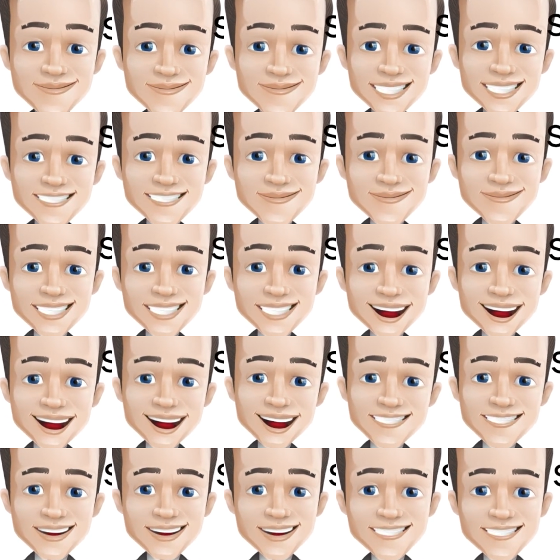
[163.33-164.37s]

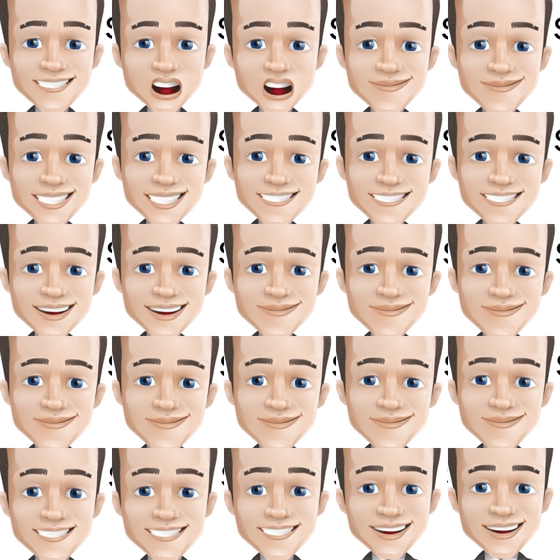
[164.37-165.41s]

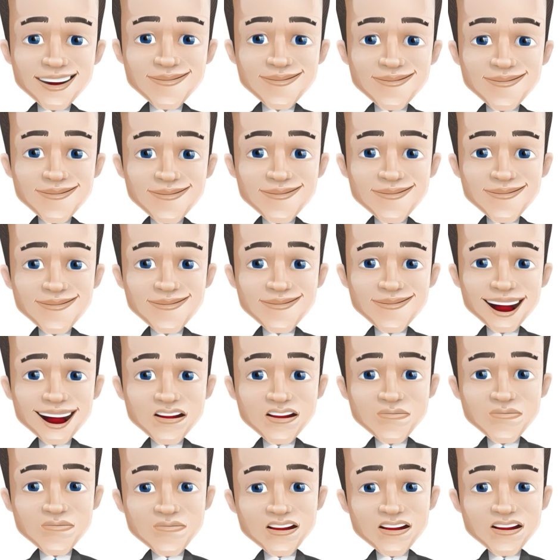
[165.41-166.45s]
2022 bear
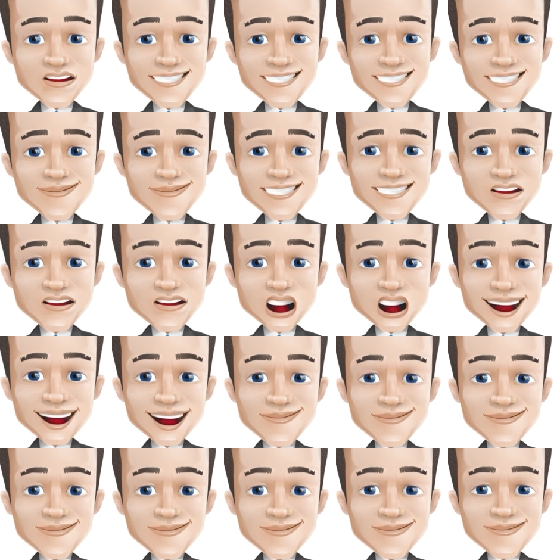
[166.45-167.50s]
market will
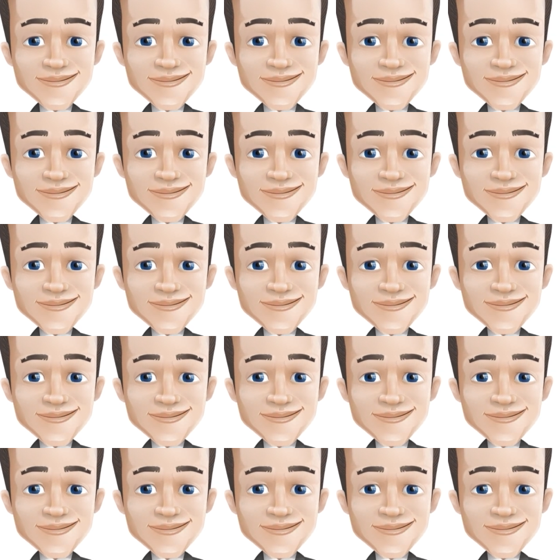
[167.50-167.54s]
end